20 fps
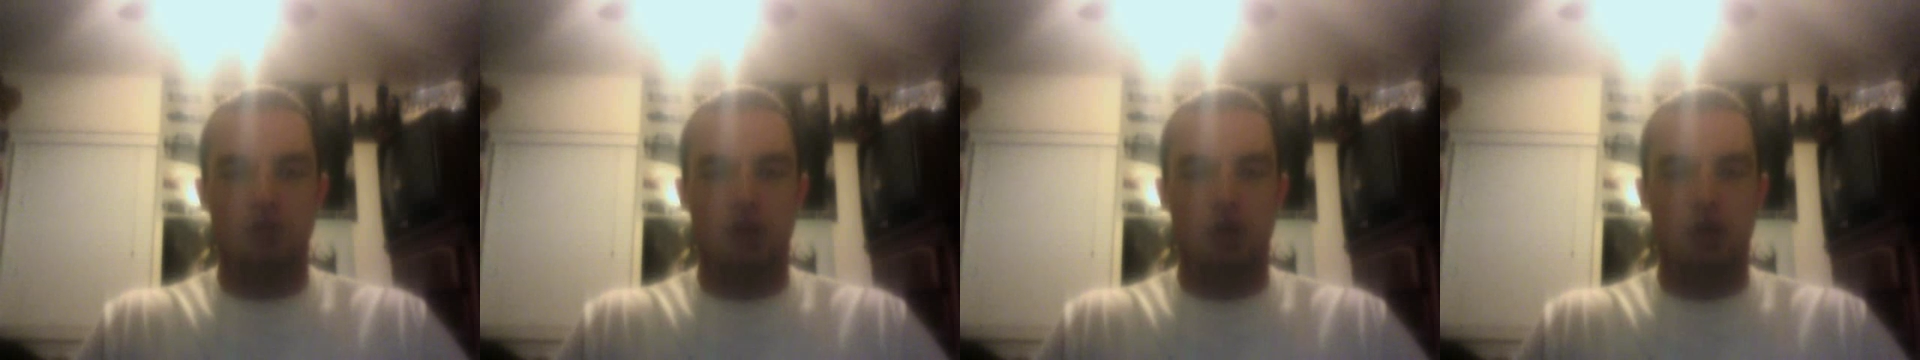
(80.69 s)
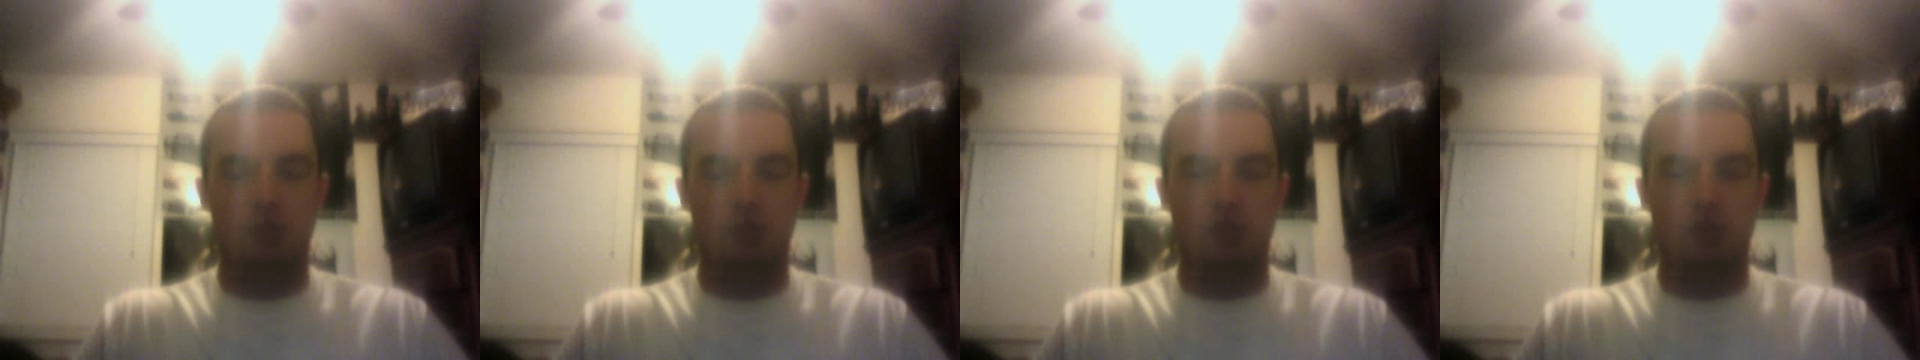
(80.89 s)

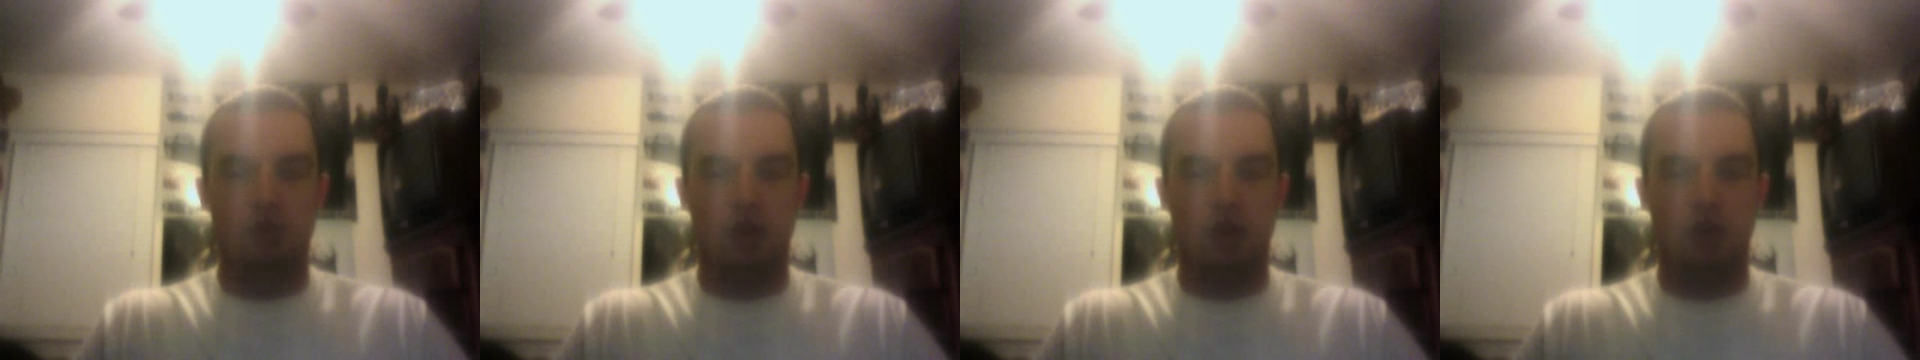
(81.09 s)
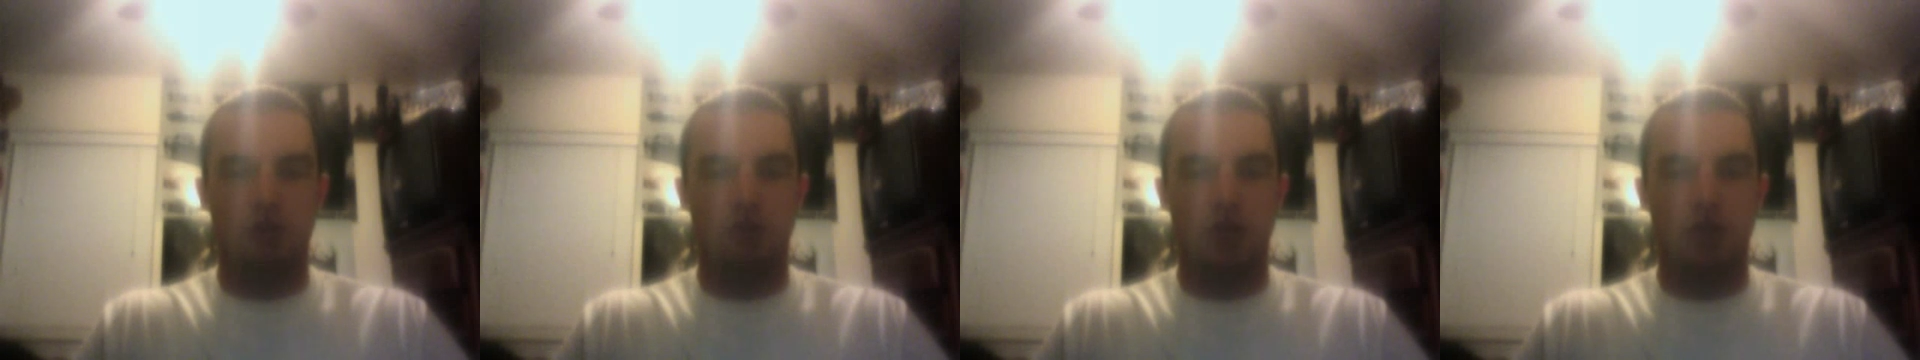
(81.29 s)

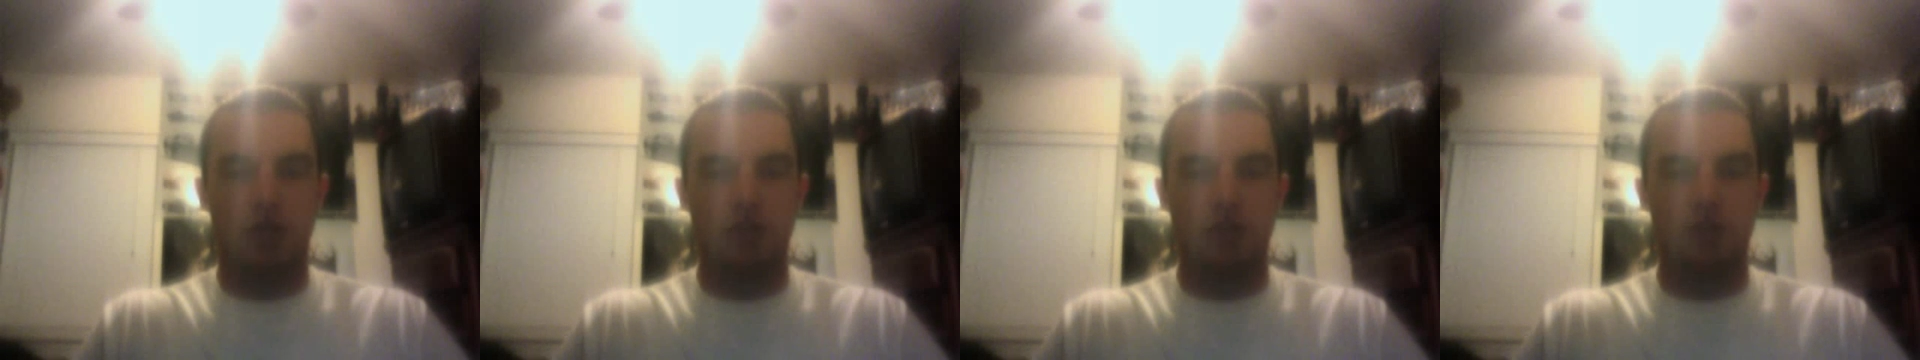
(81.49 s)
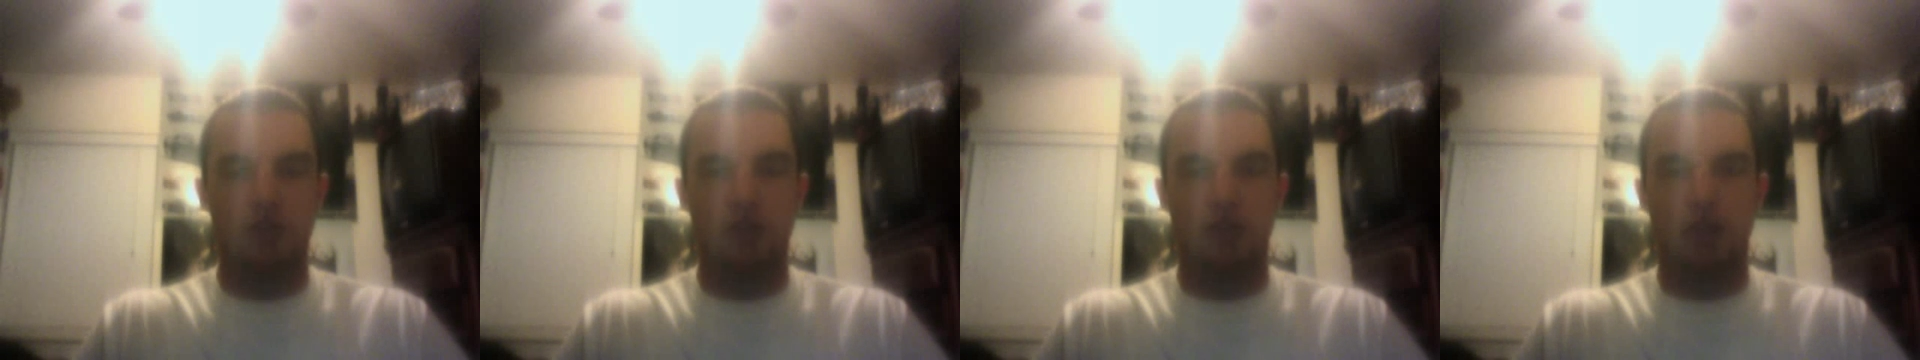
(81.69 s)
arbitrary
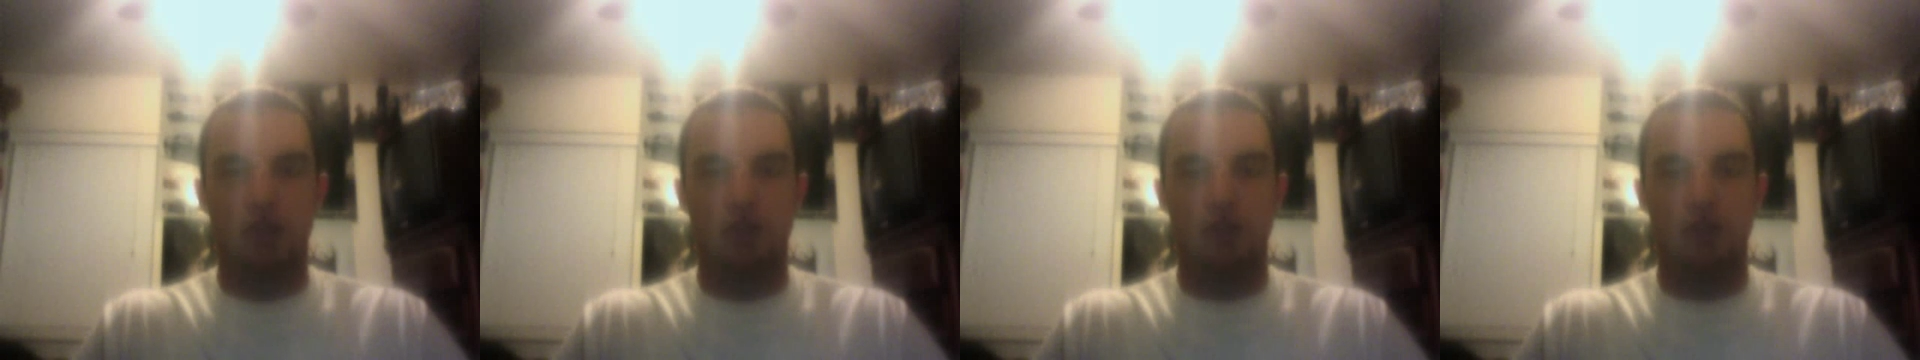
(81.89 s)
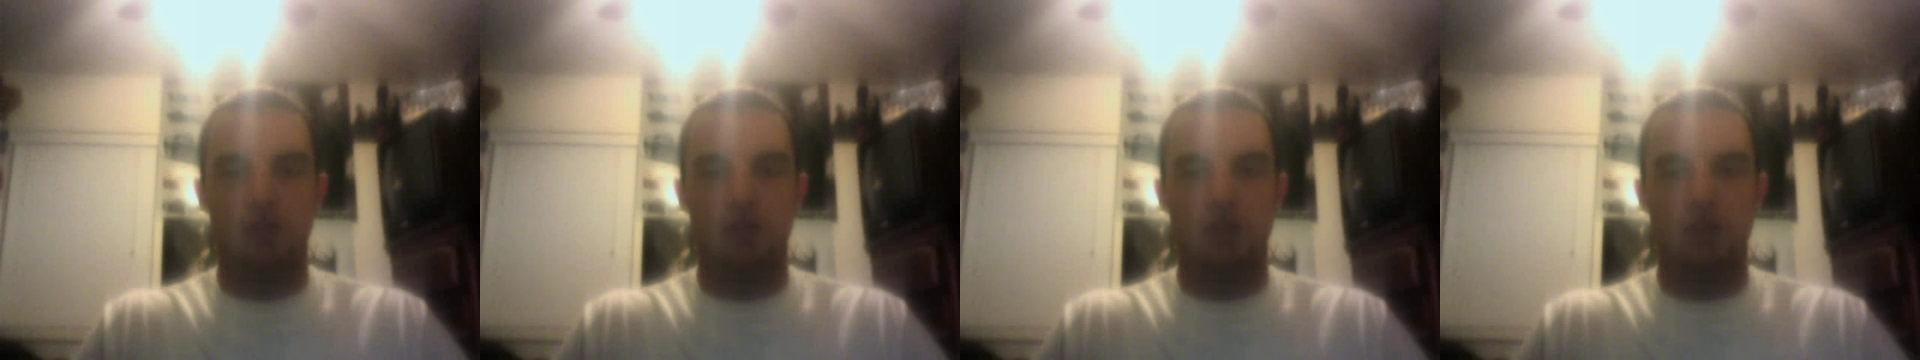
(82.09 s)
arrest
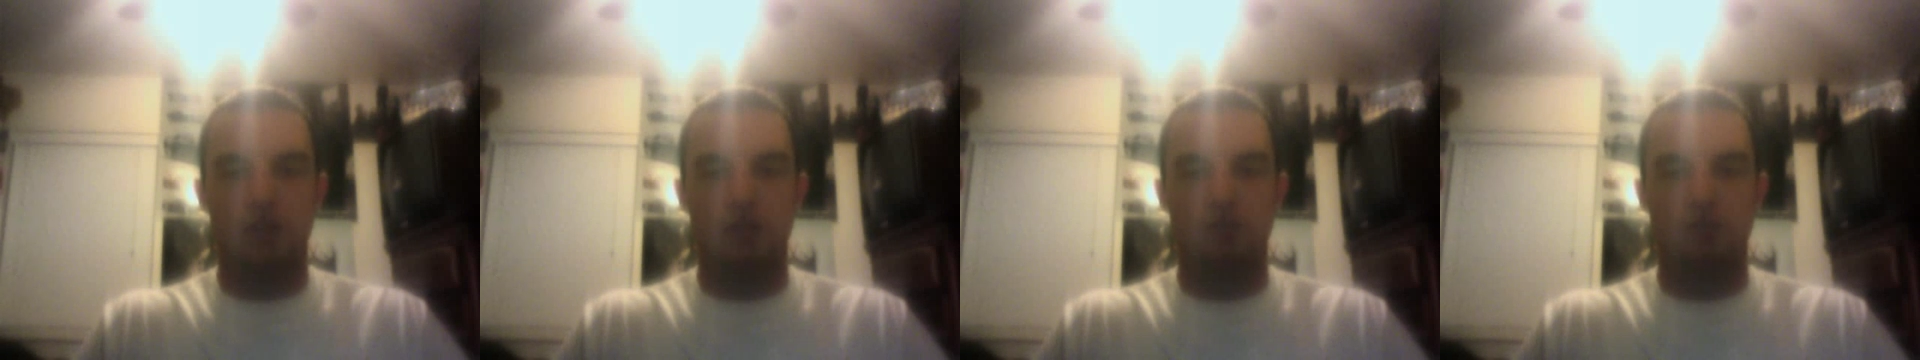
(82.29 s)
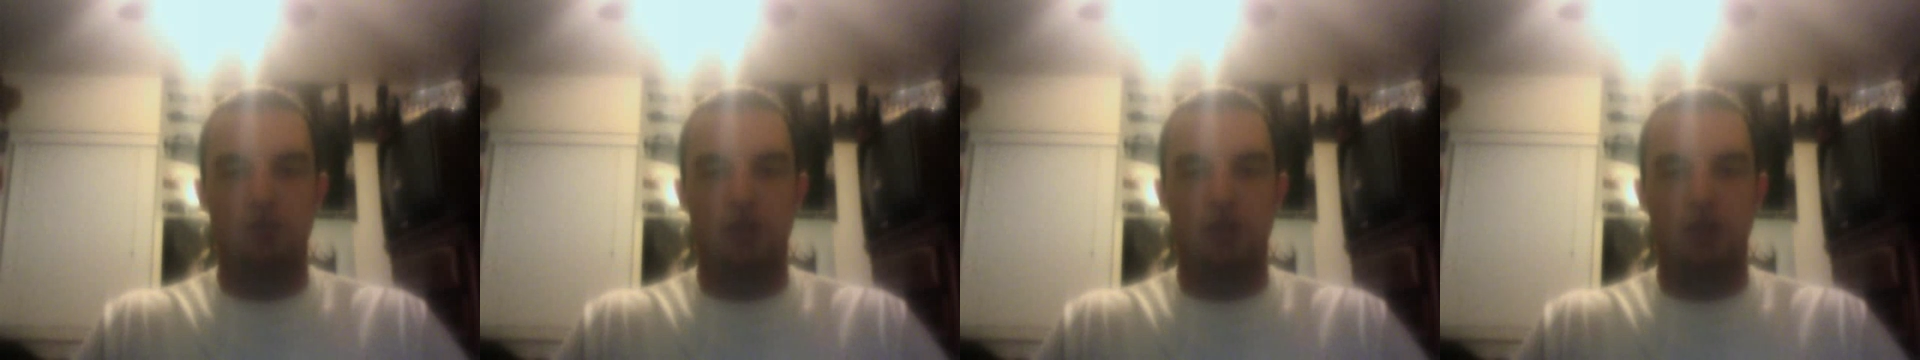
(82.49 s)
and
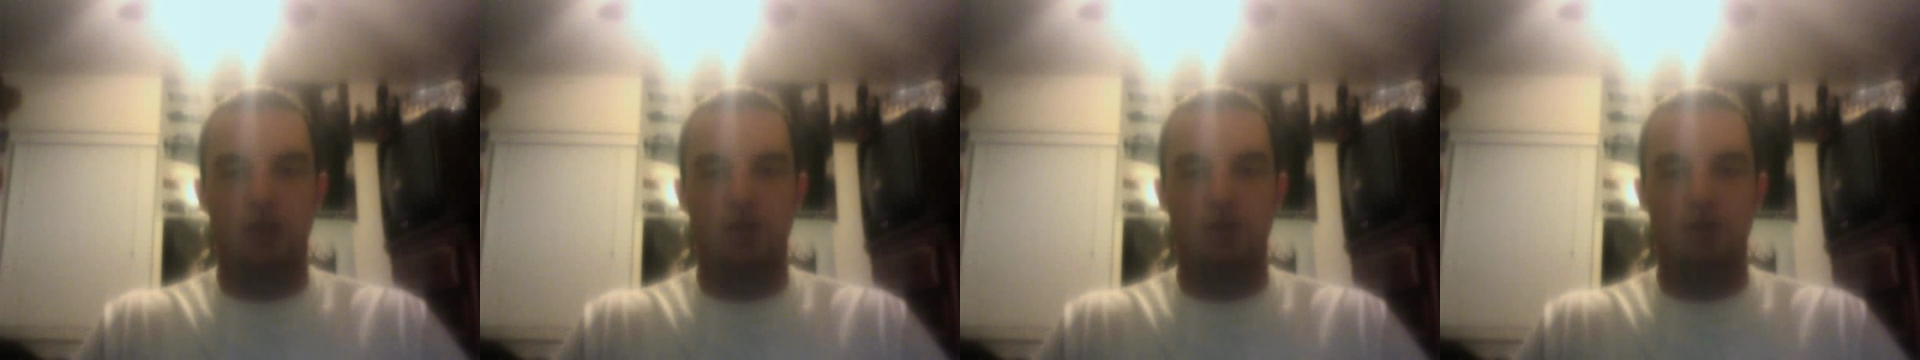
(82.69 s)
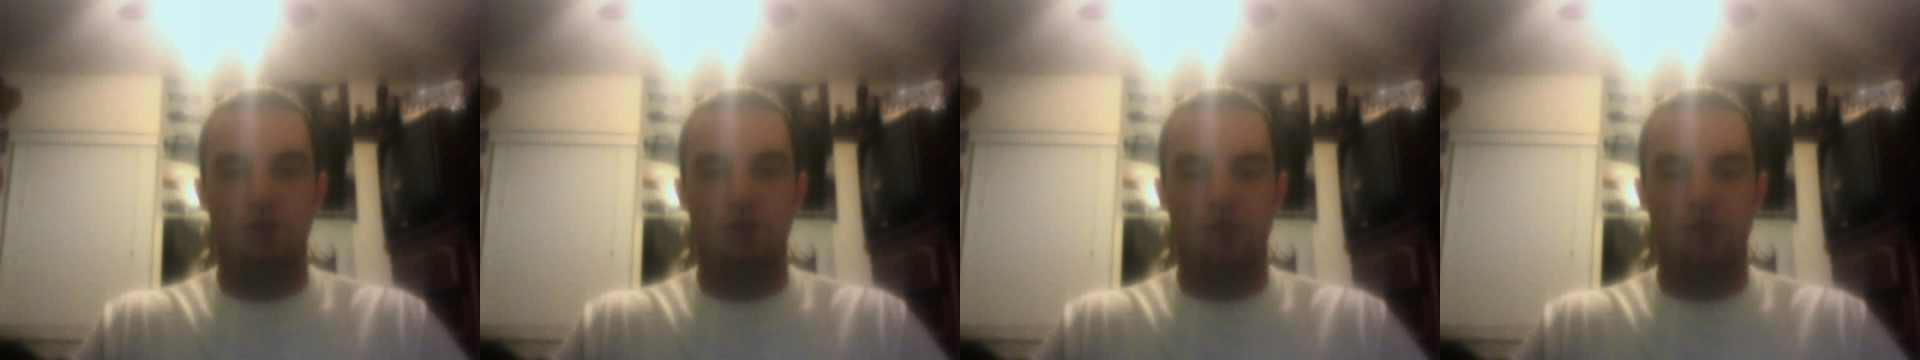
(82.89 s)
detention
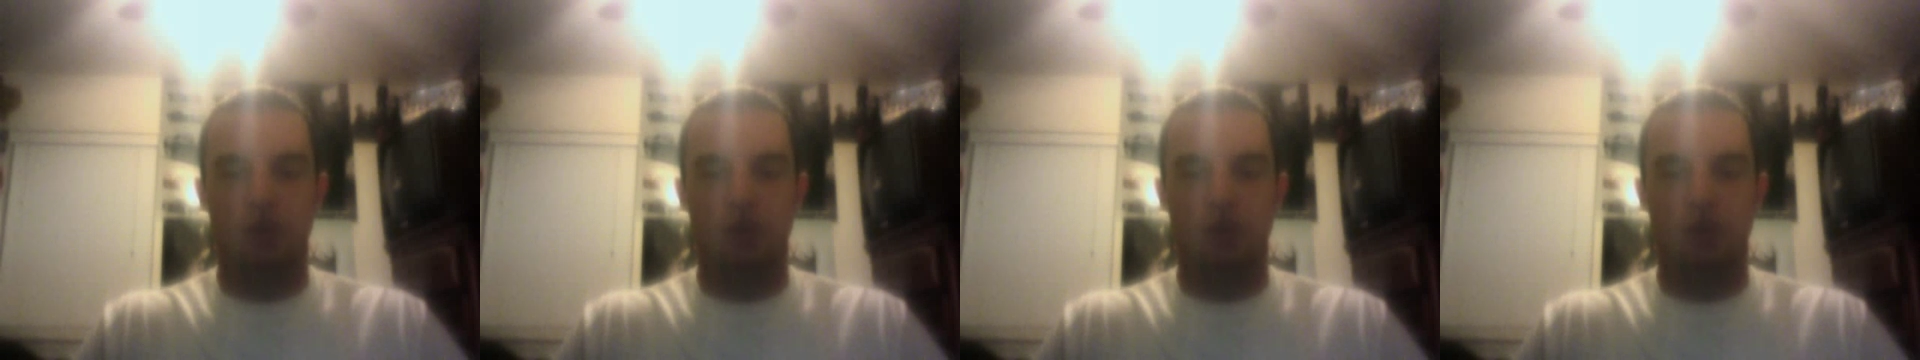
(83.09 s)
without due